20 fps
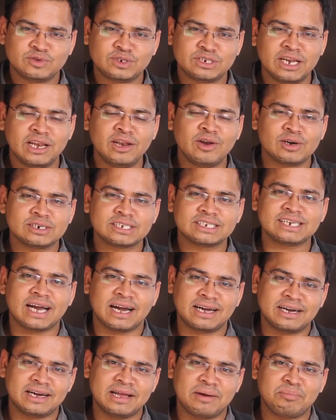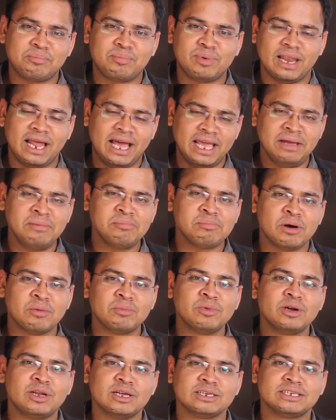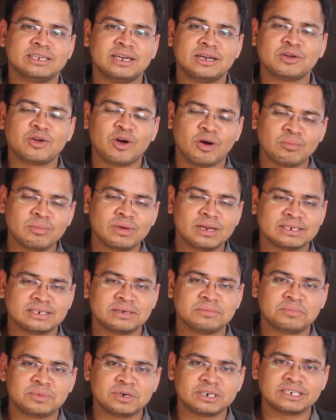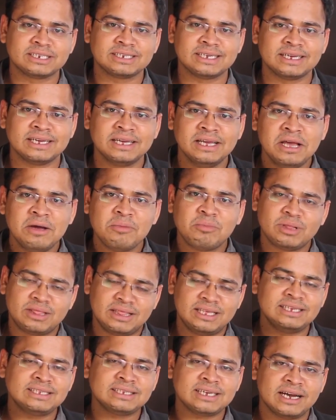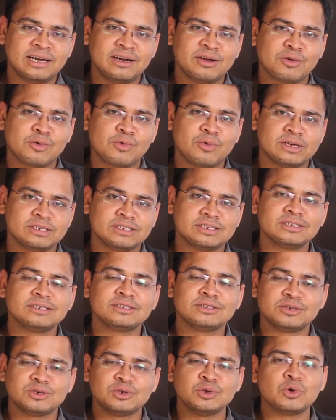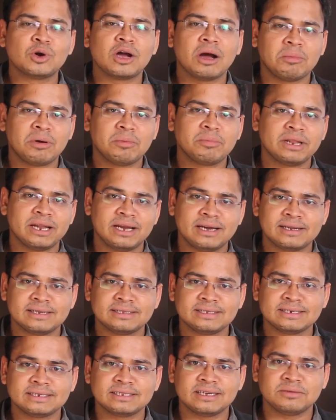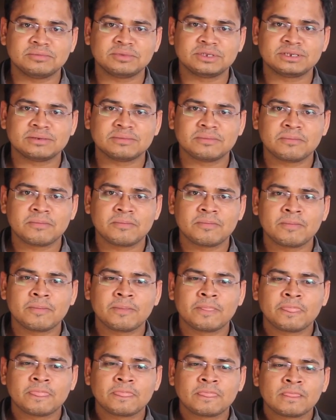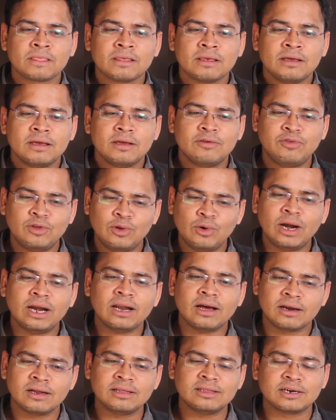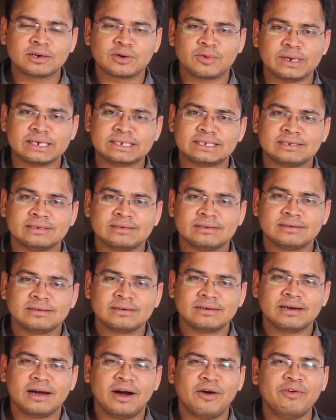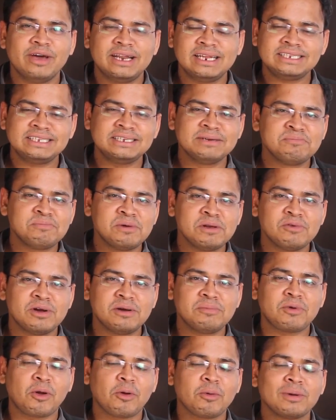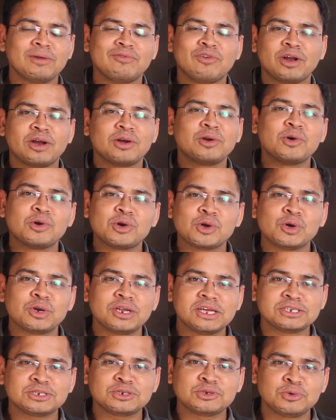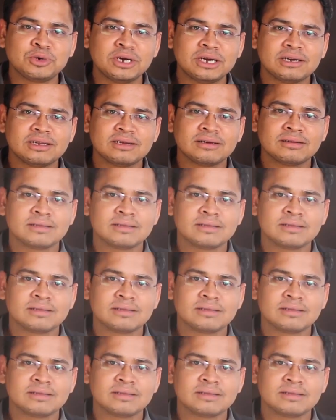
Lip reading: still not started applying permutation and combination per se, but these kind of questions do come up in entrance exams. If you look at another question, a very simple one probably for a notorious student.